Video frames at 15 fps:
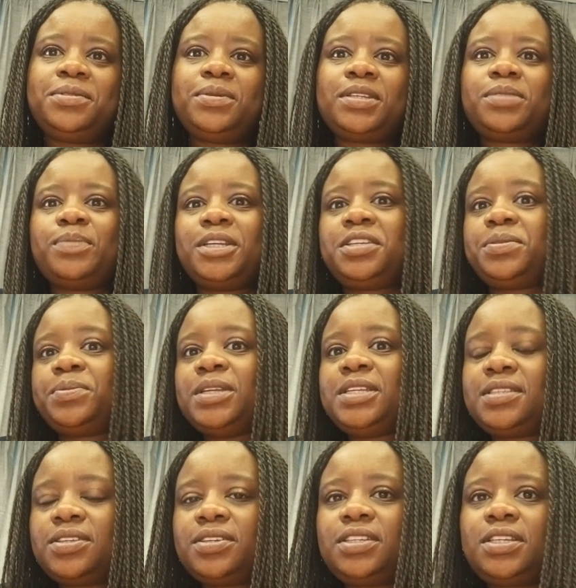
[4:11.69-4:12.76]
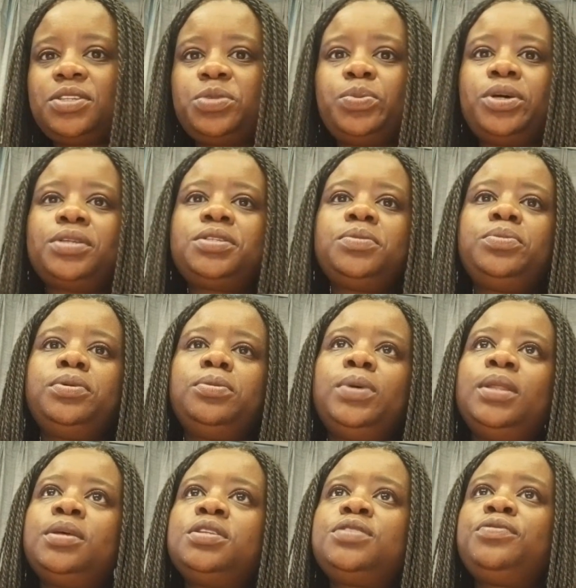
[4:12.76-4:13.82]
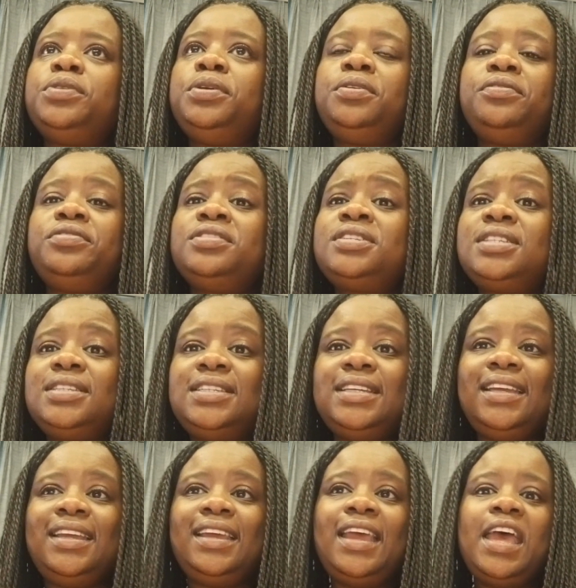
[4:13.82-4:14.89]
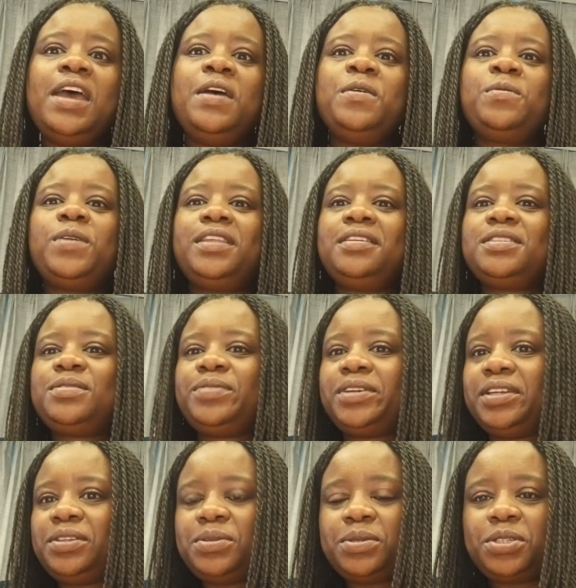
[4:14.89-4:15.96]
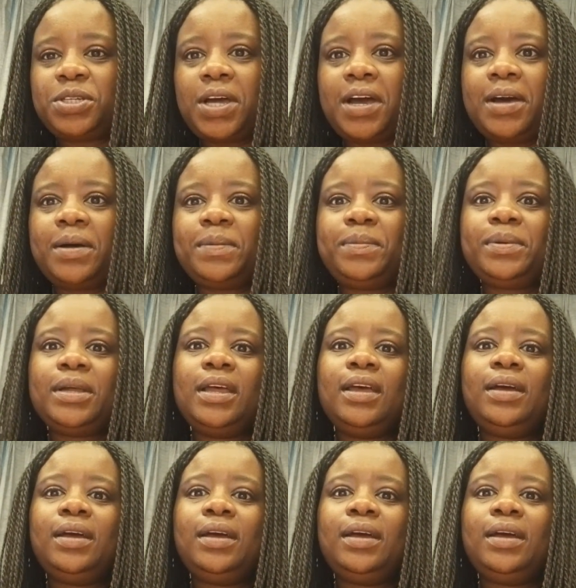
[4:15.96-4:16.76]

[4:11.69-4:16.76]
do as much research as possible, whether it's for university, whether it's for a new job,